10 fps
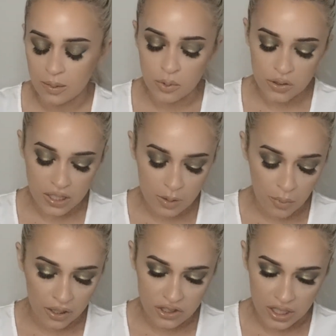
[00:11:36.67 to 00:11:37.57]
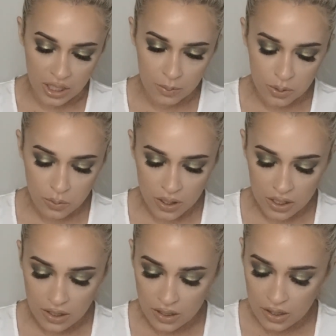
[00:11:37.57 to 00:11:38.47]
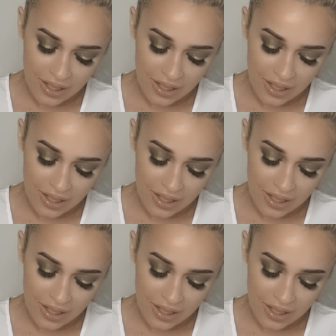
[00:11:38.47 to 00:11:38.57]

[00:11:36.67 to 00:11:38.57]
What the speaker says: I'm using the Marc Jacobs one,